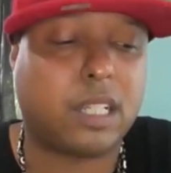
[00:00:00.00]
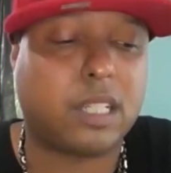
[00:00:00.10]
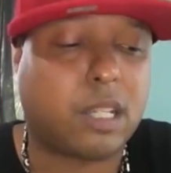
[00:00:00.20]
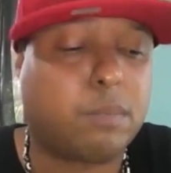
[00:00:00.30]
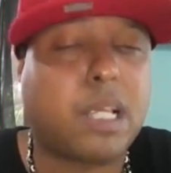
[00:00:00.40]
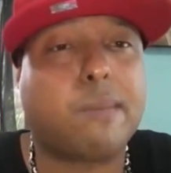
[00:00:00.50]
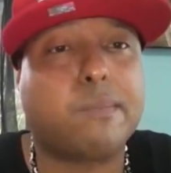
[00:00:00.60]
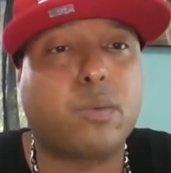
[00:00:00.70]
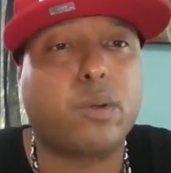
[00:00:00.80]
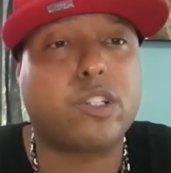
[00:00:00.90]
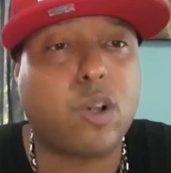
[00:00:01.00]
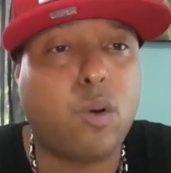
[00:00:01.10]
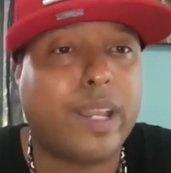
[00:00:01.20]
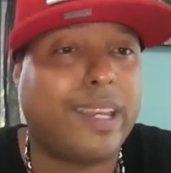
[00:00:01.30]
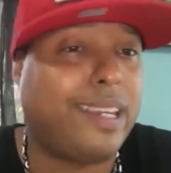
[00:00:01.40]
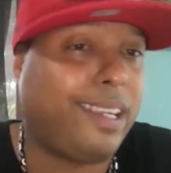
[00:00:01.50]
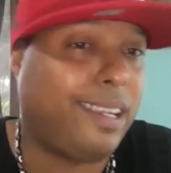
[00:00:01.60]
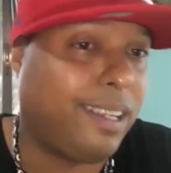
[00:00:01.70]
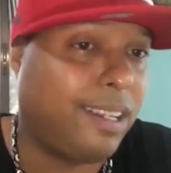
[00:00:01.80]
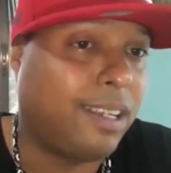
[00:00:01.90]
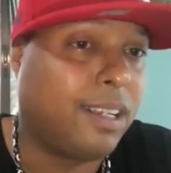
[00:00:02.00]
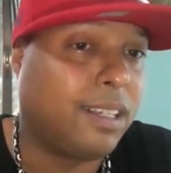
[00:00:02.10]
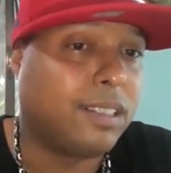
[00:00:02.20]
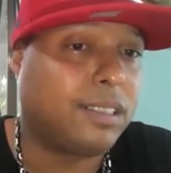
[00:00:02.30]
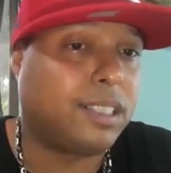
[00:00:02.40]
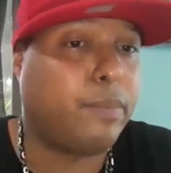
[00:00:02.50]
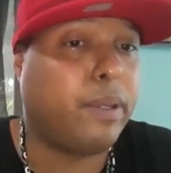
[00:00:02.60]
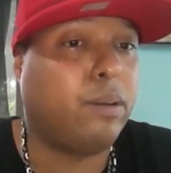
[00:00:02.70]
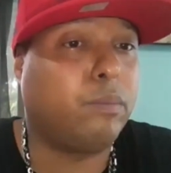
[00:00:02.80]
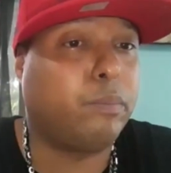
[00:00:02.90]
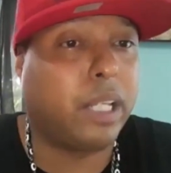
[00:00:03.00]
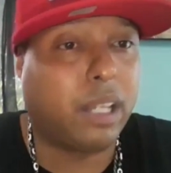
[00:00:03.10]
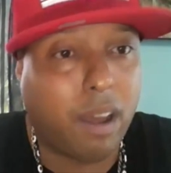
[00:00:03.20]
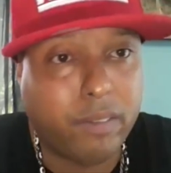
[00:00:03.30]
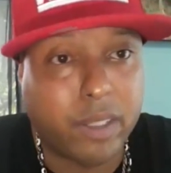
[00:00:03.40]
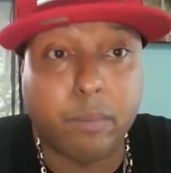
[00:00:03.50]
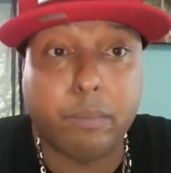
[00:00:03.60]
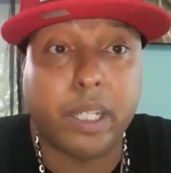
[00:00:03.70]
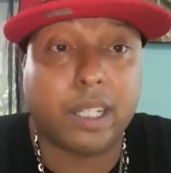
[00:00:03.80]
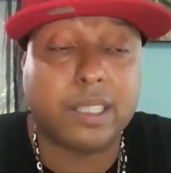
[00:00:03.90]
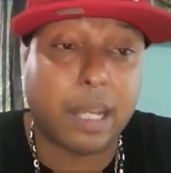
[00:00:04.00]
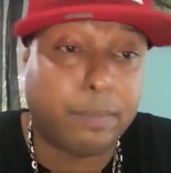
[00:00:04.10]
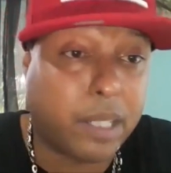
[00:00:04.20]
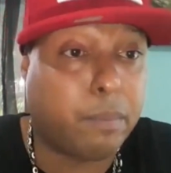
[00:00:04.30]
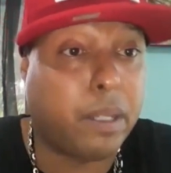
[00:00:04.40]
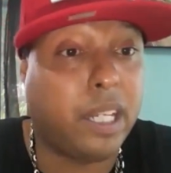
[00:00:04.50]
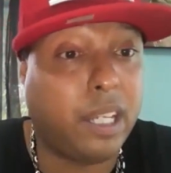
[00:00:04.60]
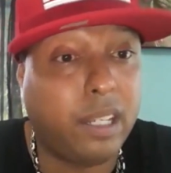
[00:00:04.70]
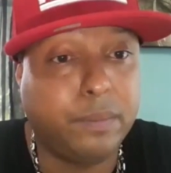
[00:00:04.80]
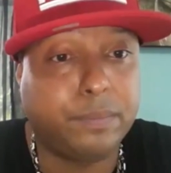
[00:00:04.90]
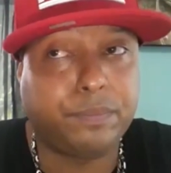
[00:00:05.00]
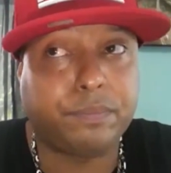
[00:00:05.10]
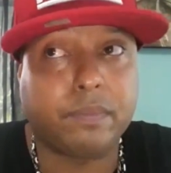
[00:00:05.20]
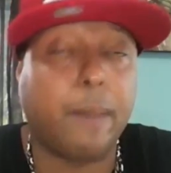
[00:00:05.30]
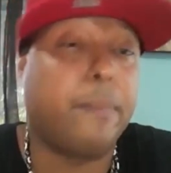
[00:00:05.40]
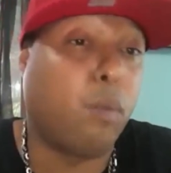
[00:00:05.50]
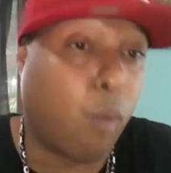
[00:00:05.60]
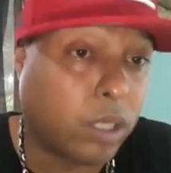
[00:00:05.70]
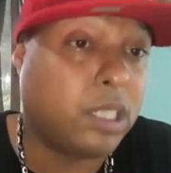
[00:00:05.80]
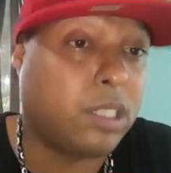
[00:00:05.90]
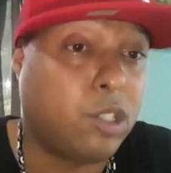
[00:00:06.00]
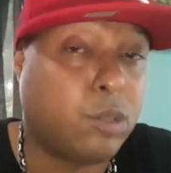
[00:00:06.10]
Sometimes we're so in need to be loved and be accepted and be needed and be wanted,